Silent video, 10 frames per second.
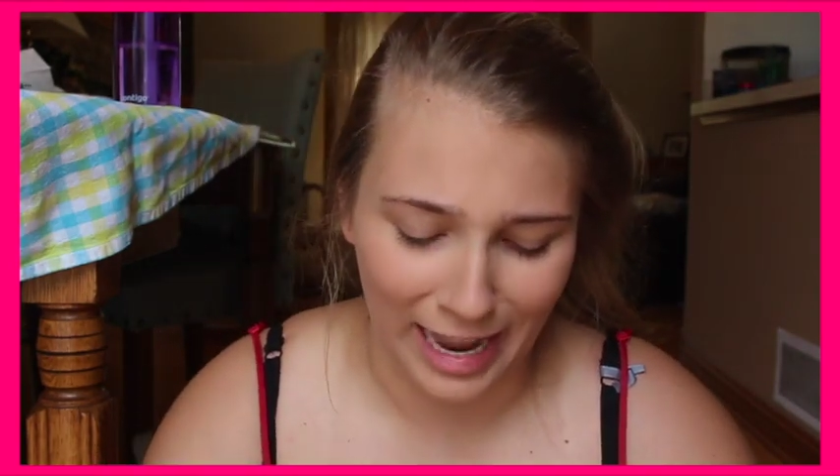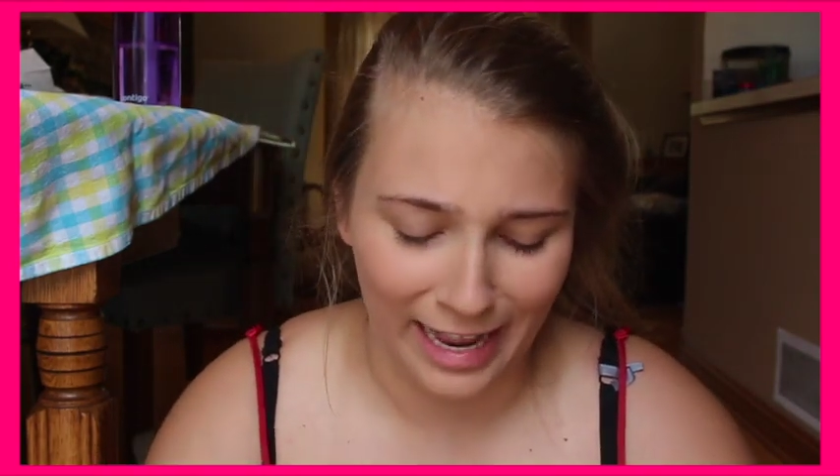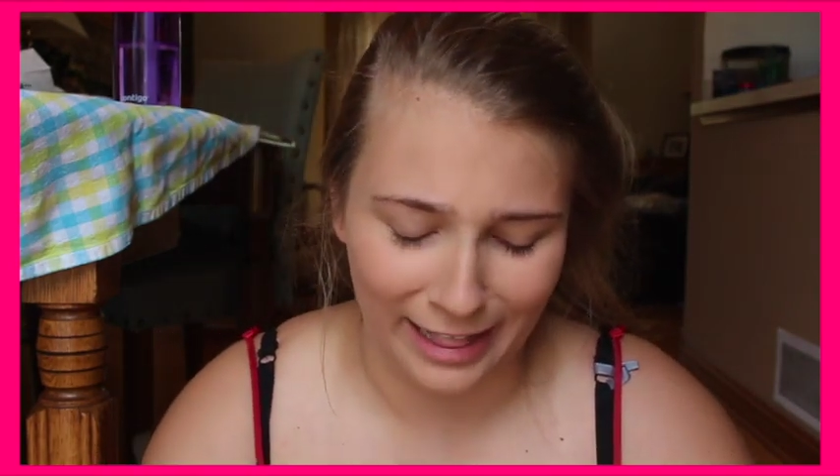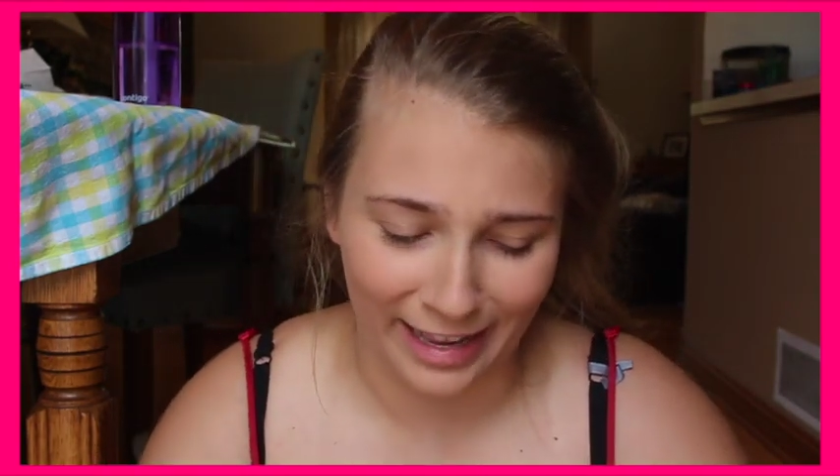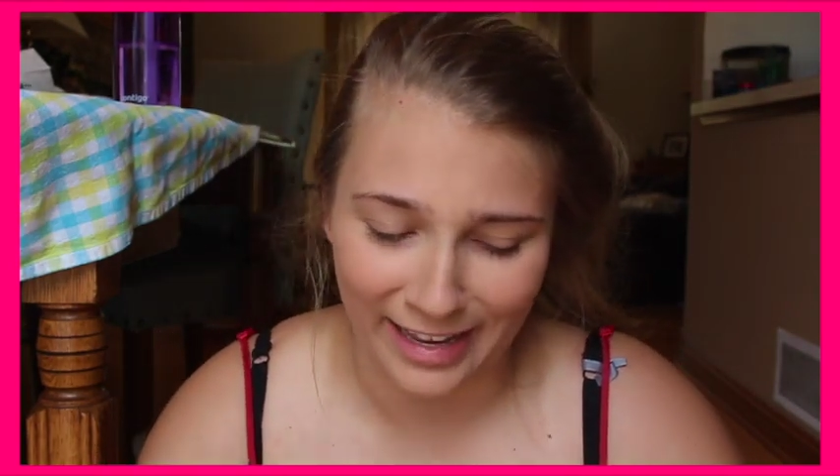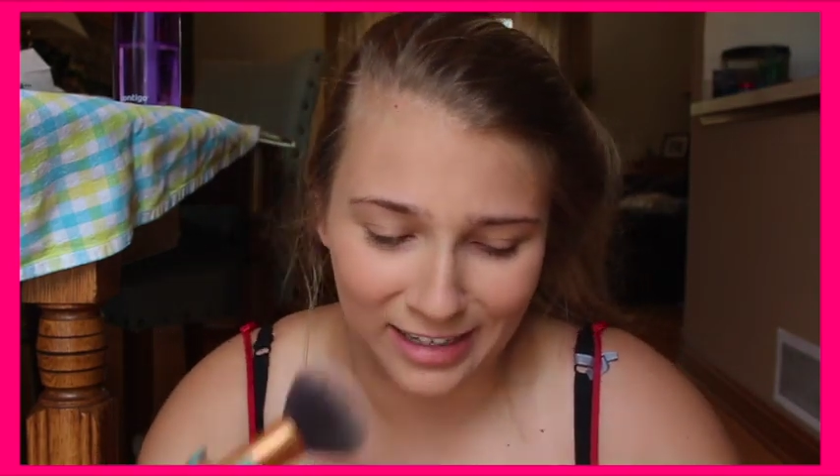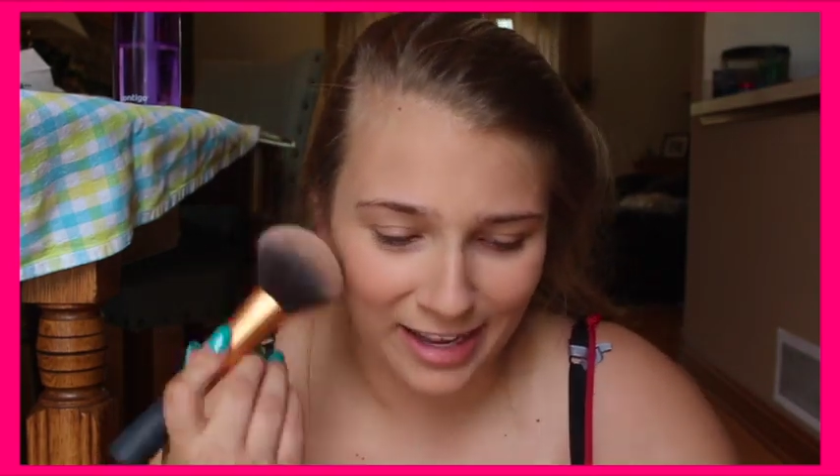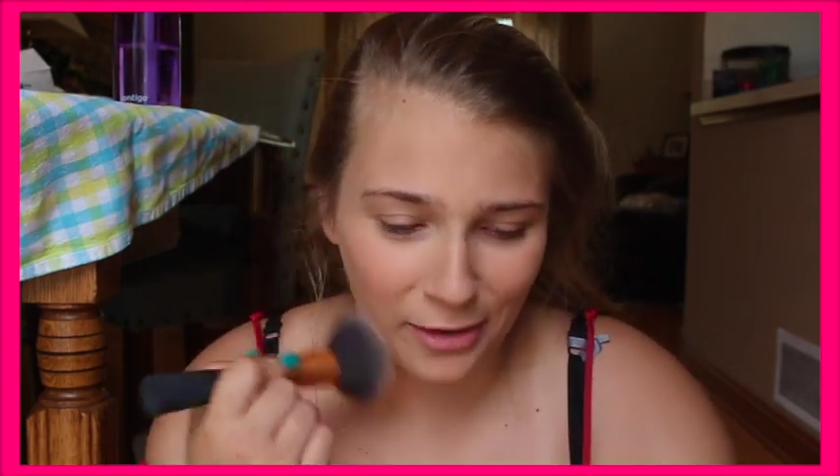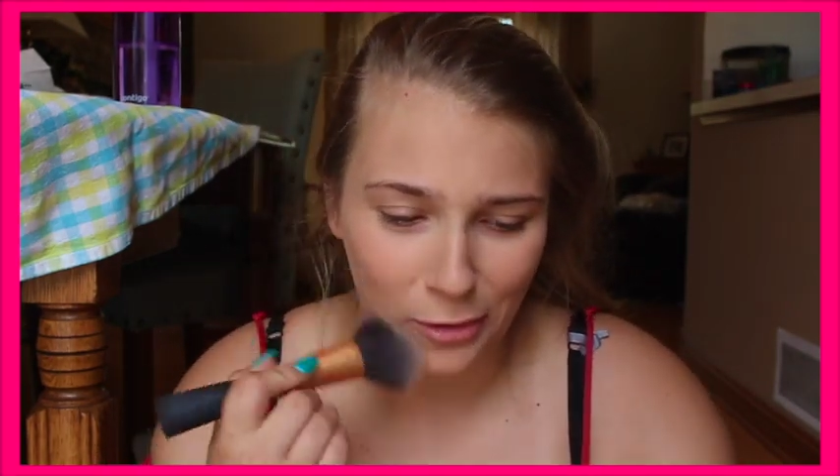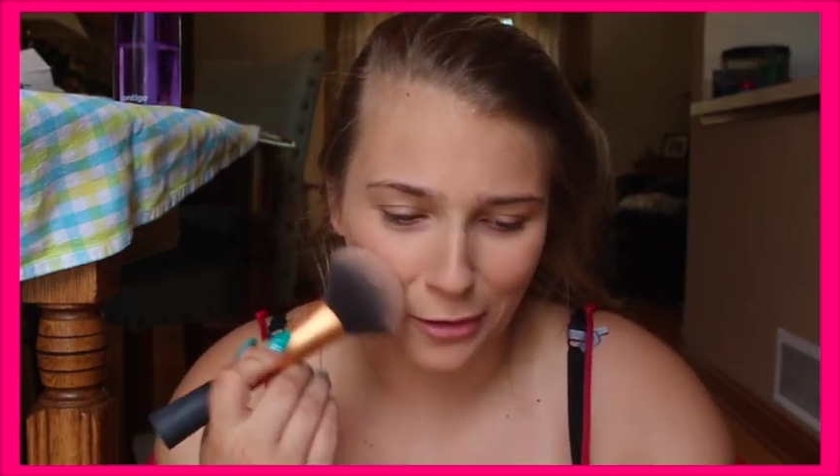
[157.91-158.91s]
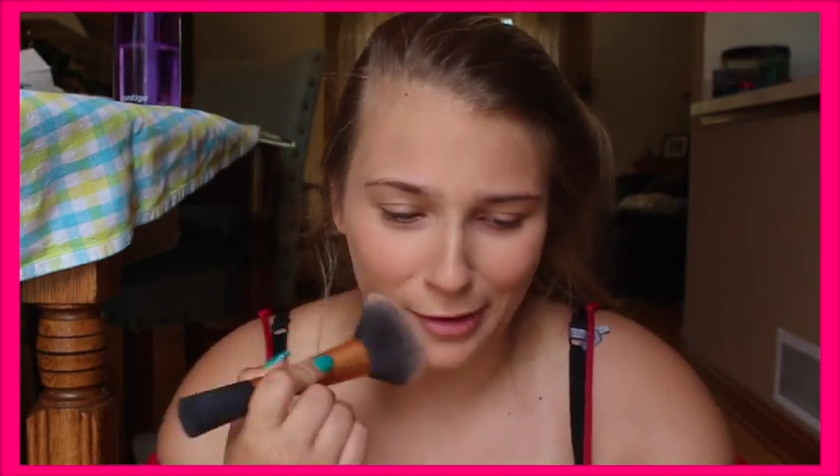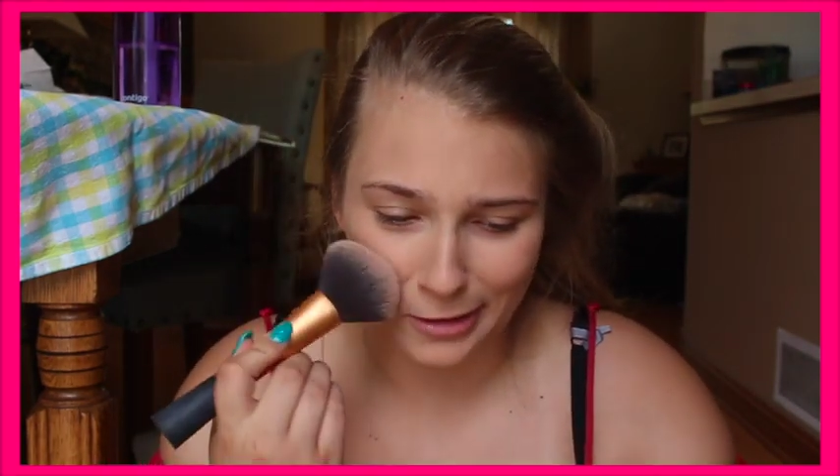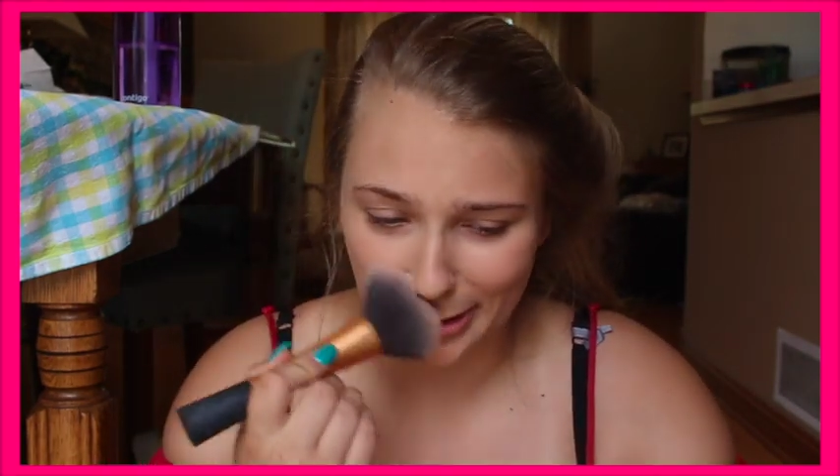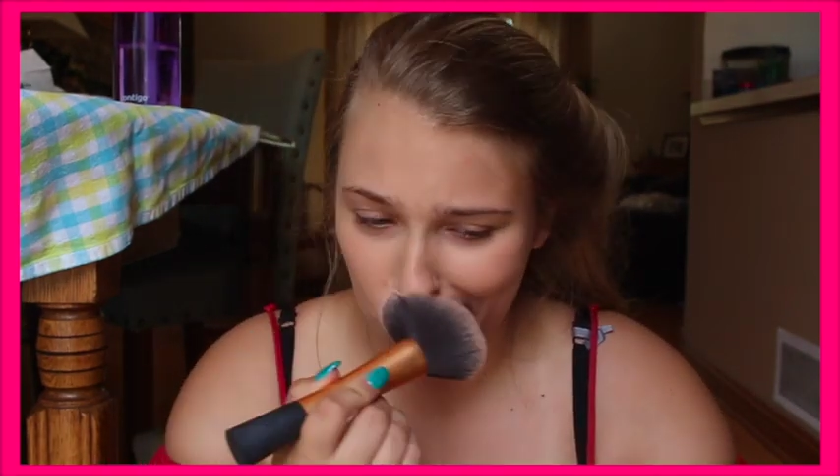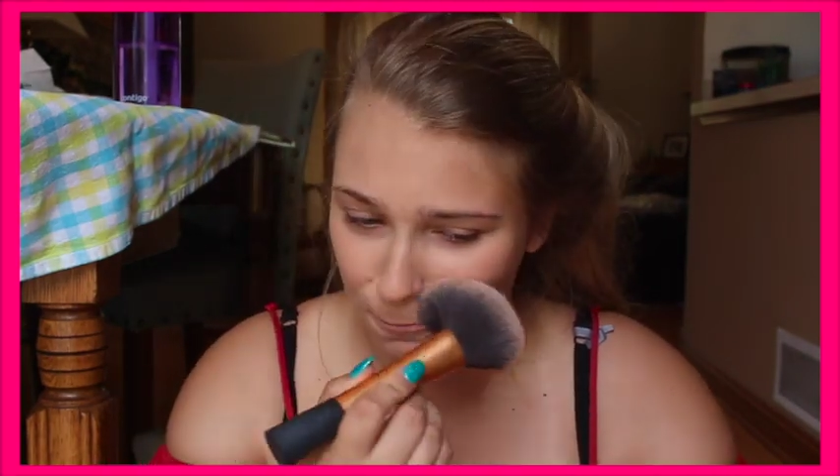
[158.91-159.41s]
I don't know.
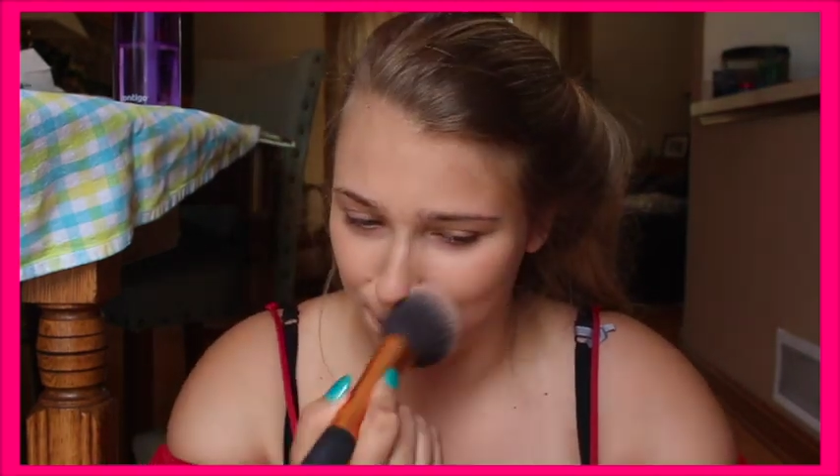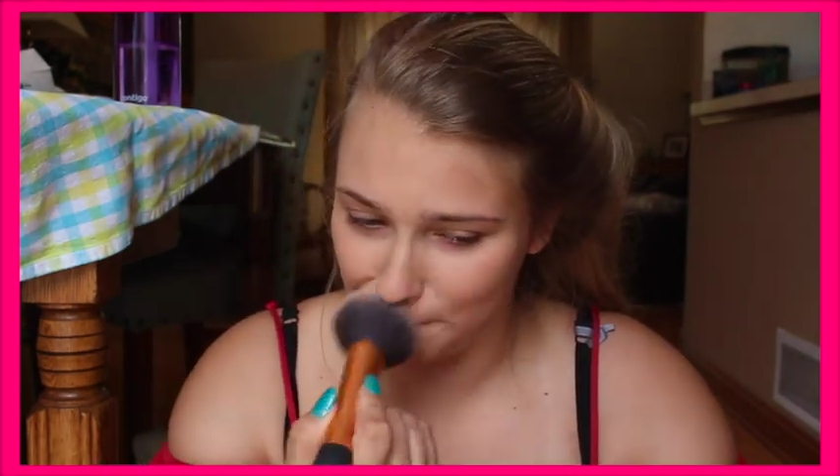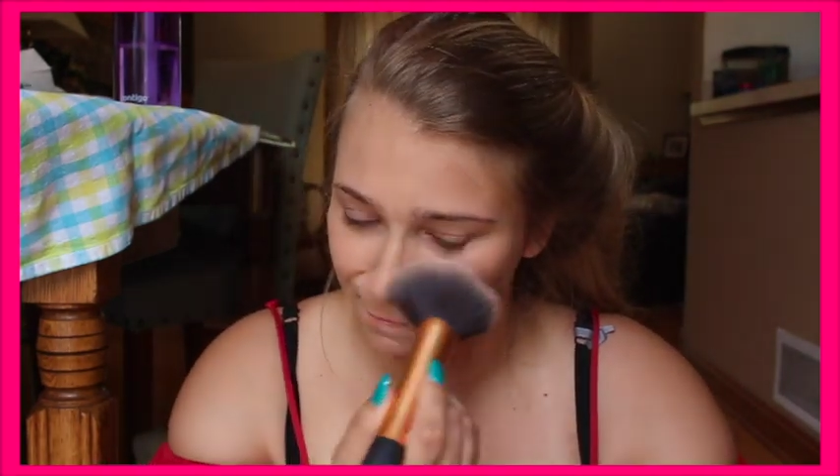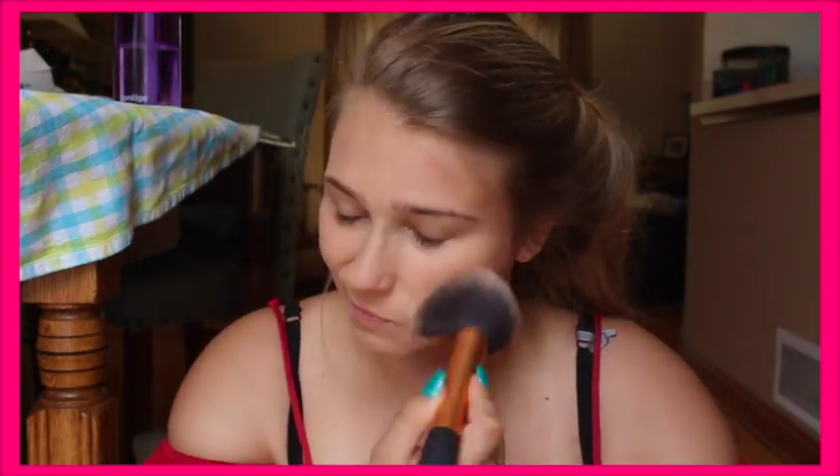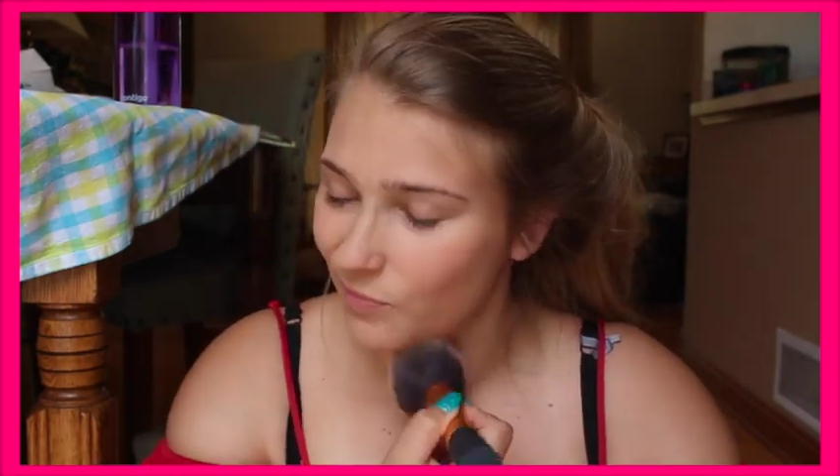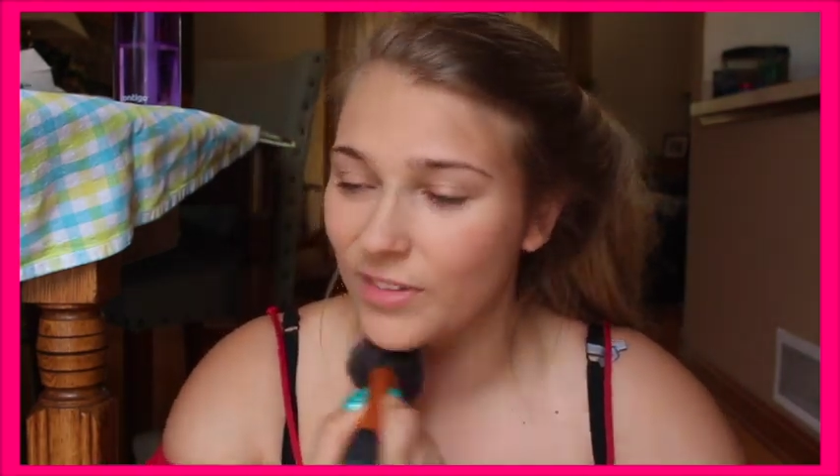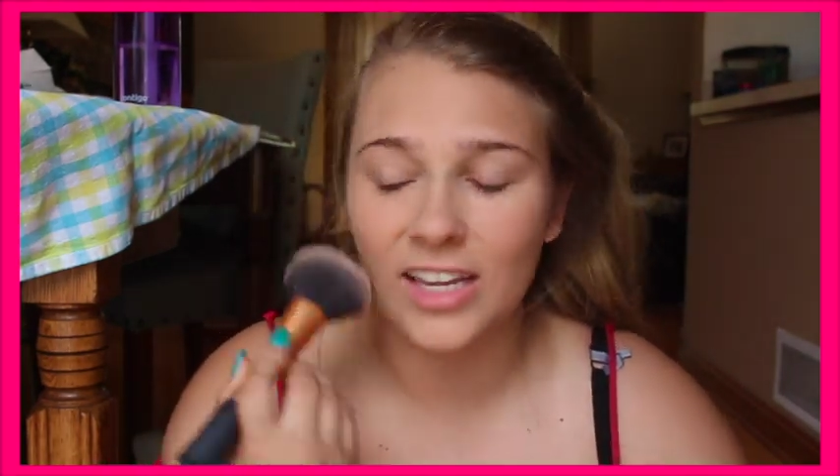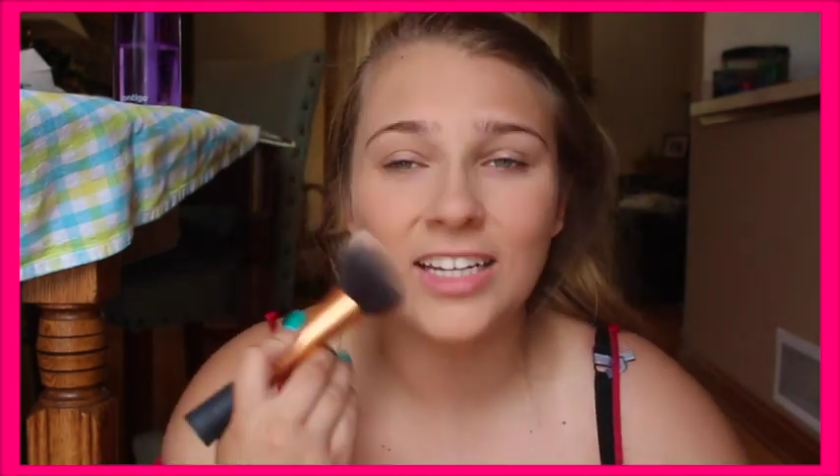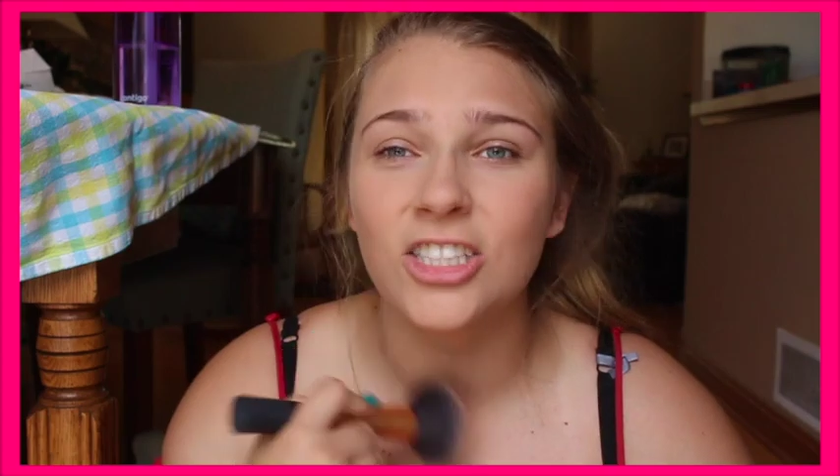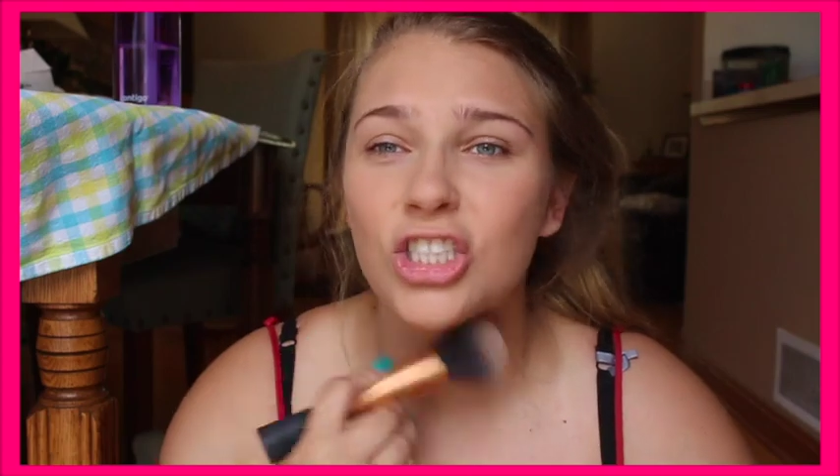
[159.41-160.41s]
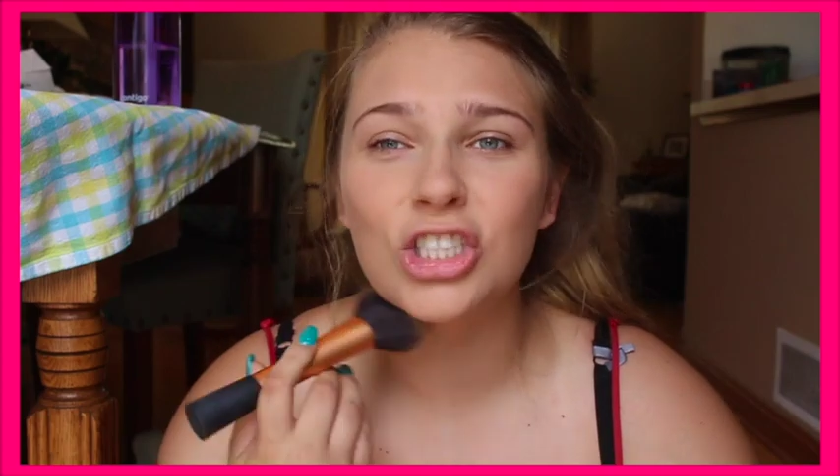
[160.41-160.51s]
It's